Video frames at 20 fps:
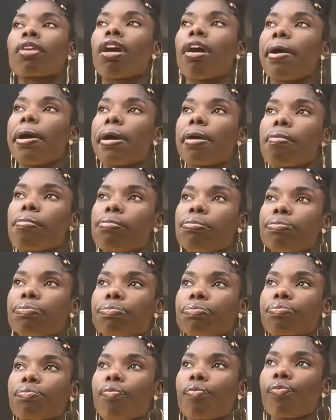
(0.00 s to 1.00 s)
Um,
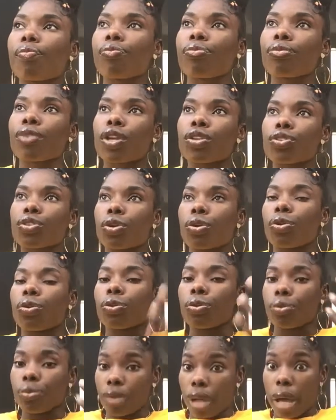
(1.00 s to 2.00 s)

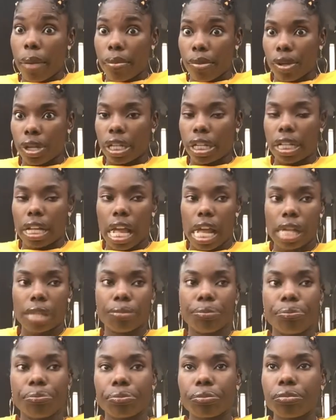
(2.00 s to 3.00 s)
so that morning
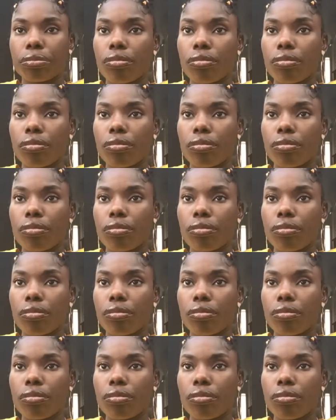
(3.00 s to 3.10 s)
came.